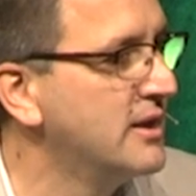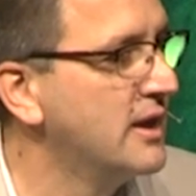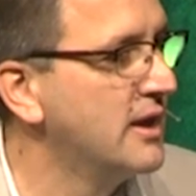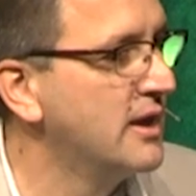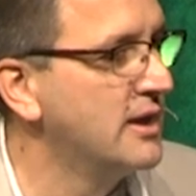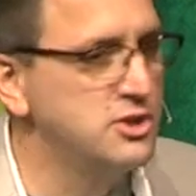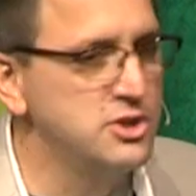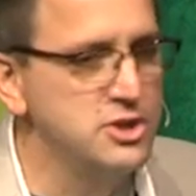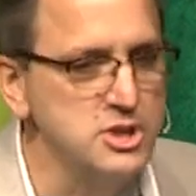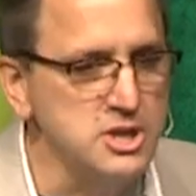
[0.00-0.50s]

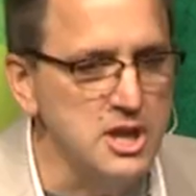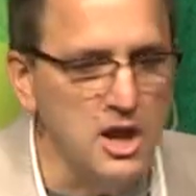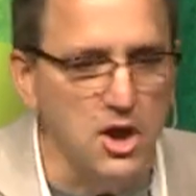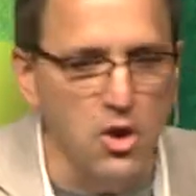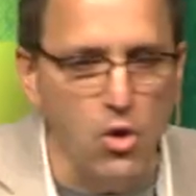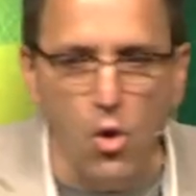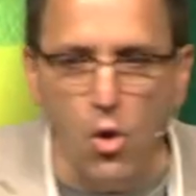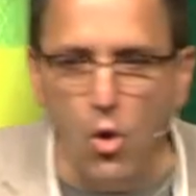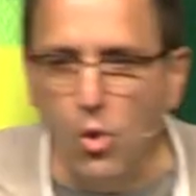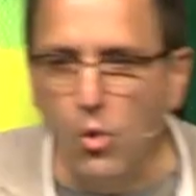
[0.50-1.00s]

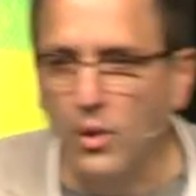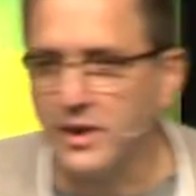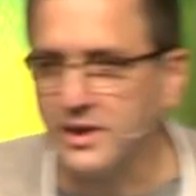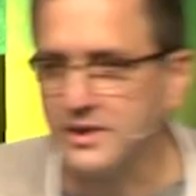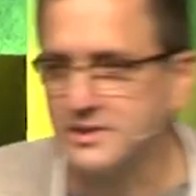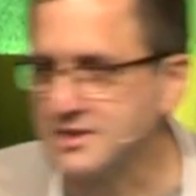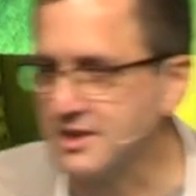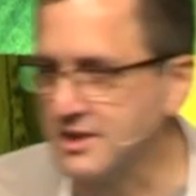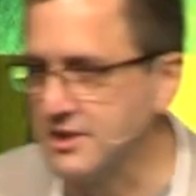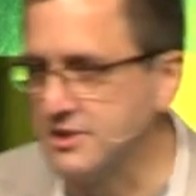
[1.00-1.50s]
No one
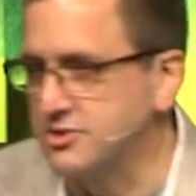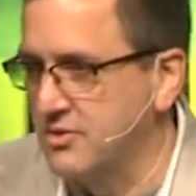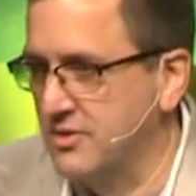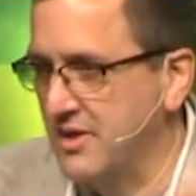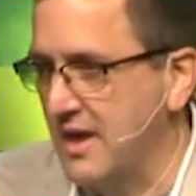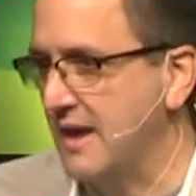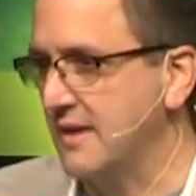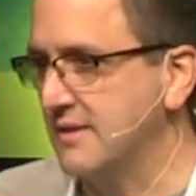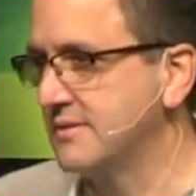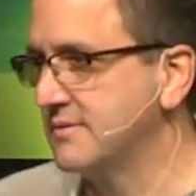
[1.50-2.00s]
is going to do
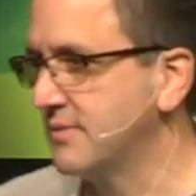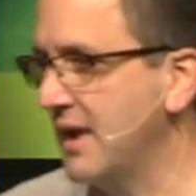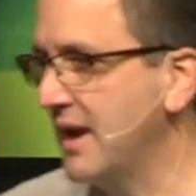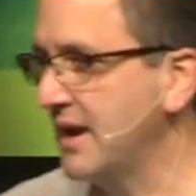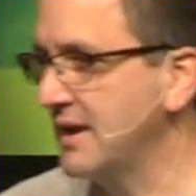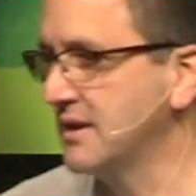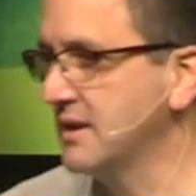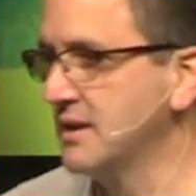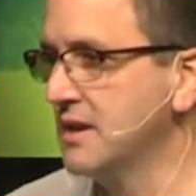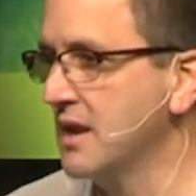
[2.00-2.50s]
that, right?
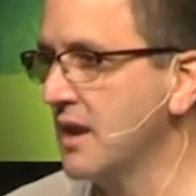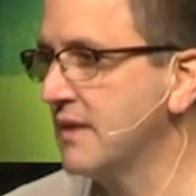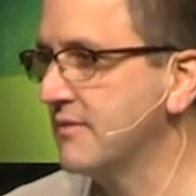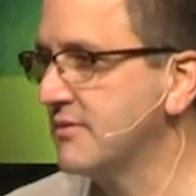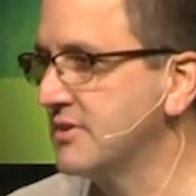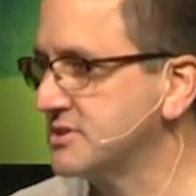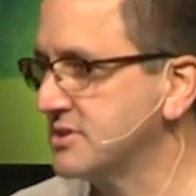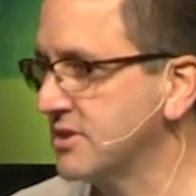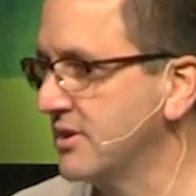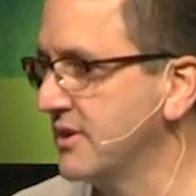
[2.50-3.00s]
None of
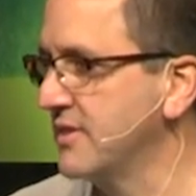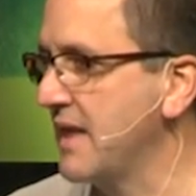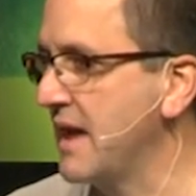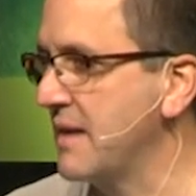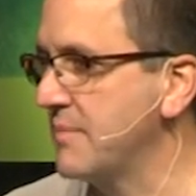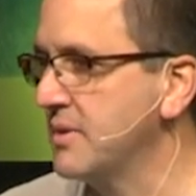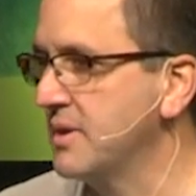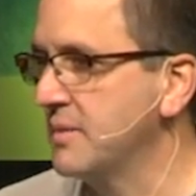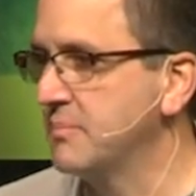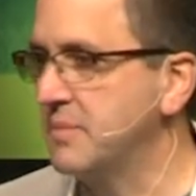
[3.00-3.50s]
us are in
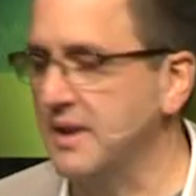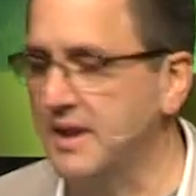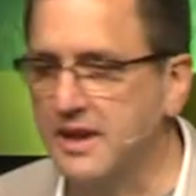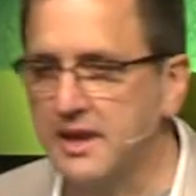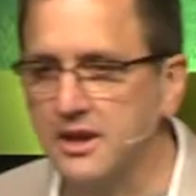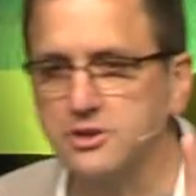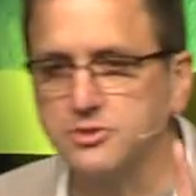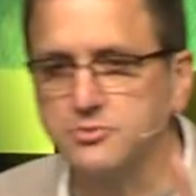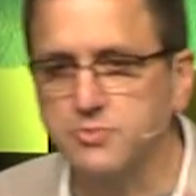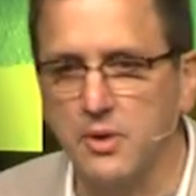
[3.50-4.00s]
that. But
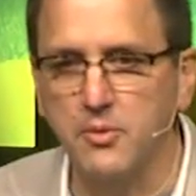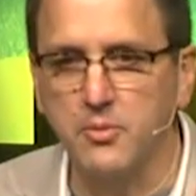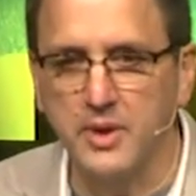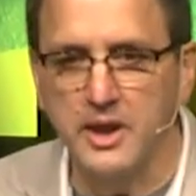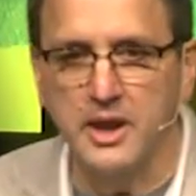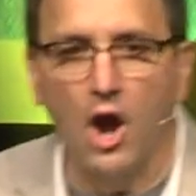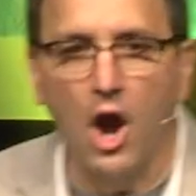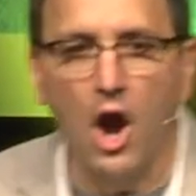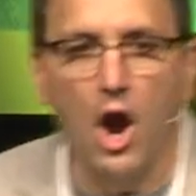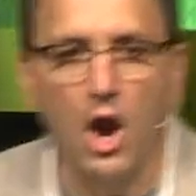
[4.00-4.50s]
here's where we
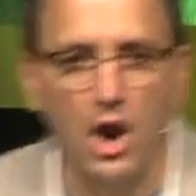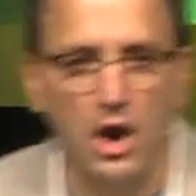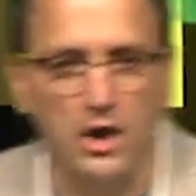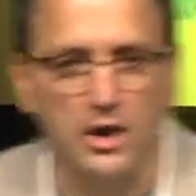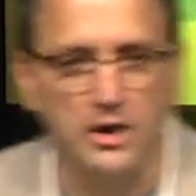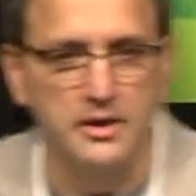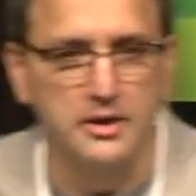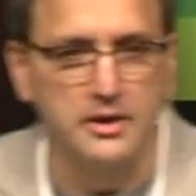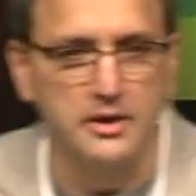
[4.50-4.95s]
are.